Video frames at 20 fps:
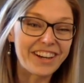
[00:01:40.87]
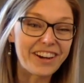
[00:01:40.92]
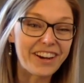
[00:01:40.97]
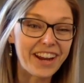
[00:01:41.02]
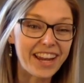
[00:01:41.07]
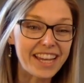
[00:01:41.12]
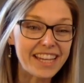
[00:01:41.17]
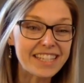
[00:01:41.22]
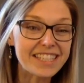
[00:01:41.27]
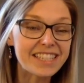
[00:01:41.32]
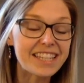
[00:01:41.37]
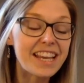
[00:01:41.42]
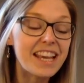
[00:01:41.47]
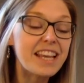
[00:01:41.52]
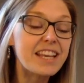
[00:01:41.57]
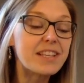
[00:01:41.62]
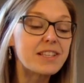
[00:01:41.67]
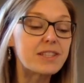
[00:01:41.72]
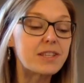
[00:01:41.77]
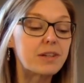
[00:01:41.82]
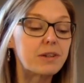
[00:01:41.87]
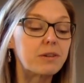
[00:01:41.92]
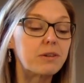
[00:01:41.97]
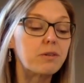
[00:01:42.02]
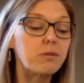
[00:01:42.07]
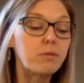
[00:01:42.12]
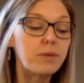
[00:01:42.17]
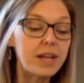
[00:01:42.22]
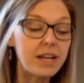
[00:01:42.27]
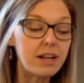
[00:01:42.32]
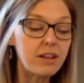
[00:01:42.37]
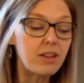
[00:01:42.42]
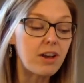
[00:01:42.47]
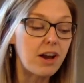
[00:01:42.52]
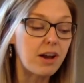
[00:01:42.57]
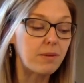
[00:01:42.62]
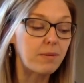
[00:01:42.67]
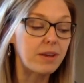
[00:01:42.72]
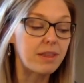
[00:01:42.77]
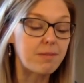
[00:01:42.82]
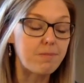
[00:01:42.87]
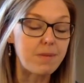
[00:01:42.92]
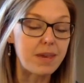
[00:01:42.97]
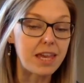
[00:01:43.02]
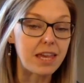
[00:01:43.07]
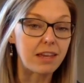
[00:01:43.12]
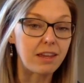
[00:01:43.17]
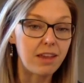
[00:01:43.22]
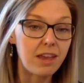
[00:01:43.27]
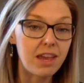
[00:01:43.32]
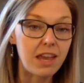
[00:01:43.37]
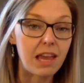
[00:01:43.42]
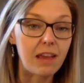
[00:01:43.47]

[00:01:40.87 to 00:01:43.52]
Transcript: All right? So read along with me.